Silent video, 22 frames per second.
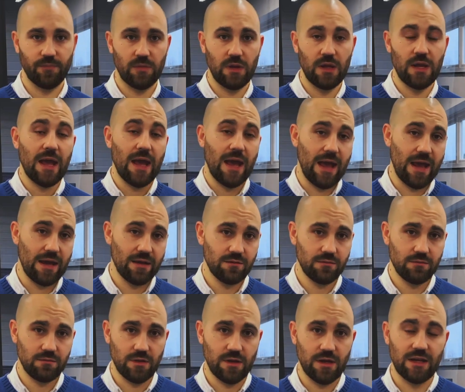And
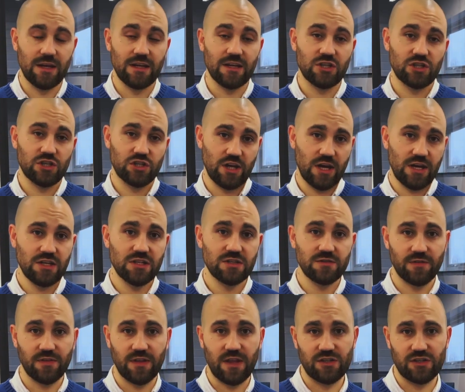in exchange
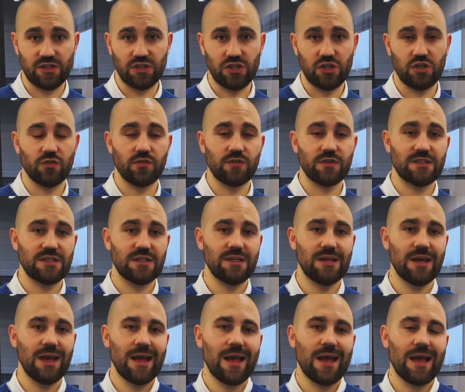for that security,
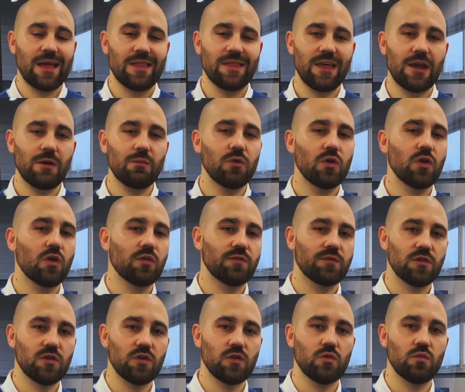they will offer
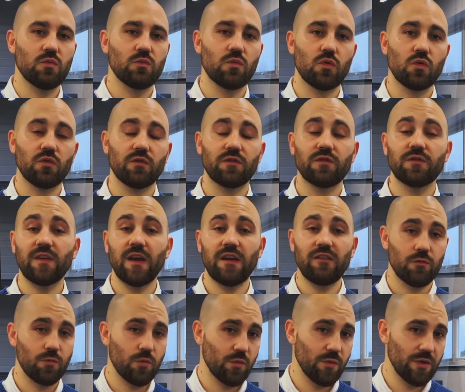you more
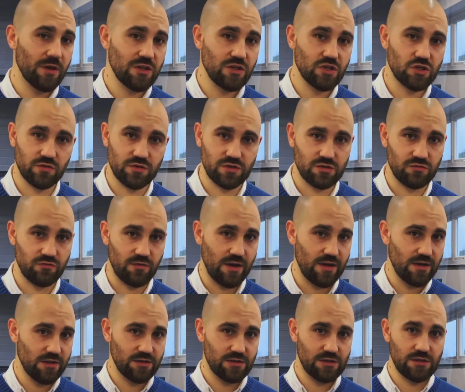favourable interest
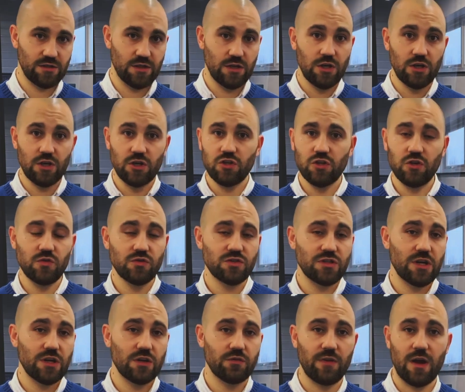rates, usually
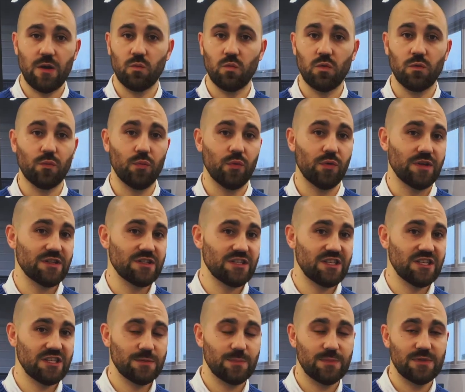around
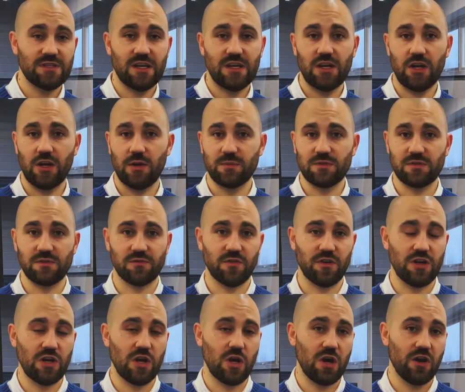1.6% up to
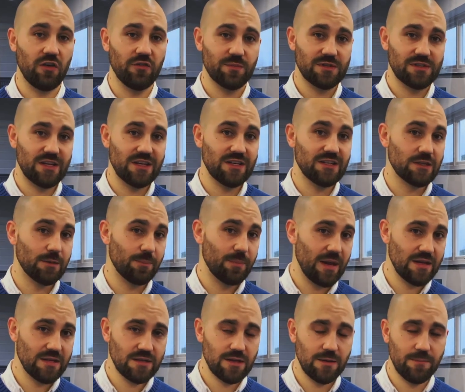3.5%
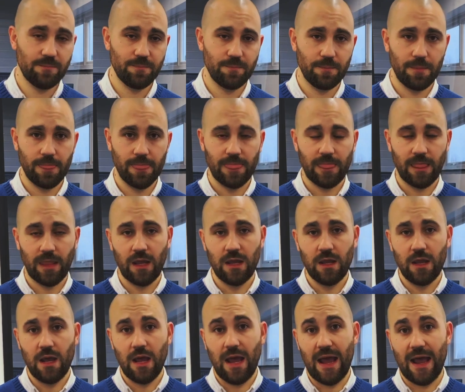depending.
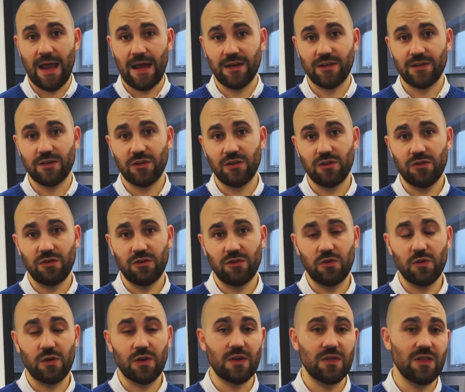And you
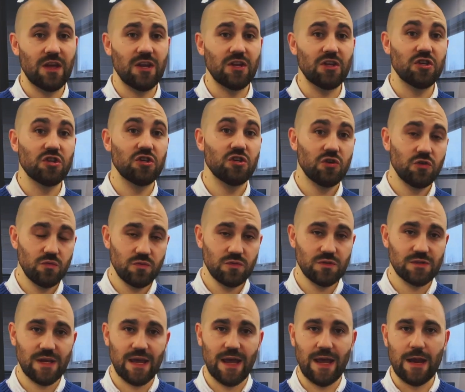can then use
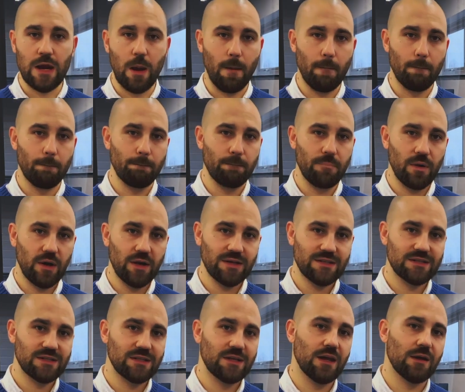a
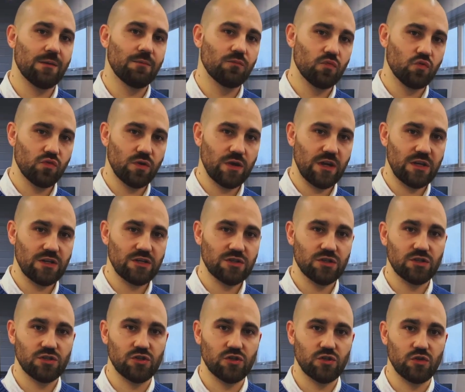buy-to-let mortgage
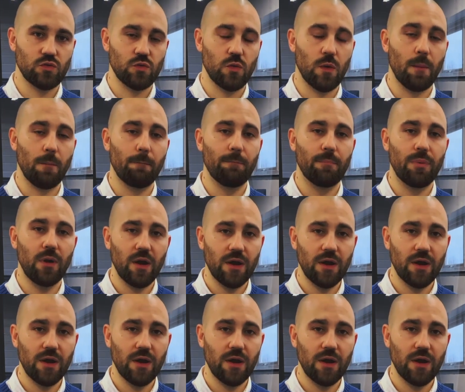to buy a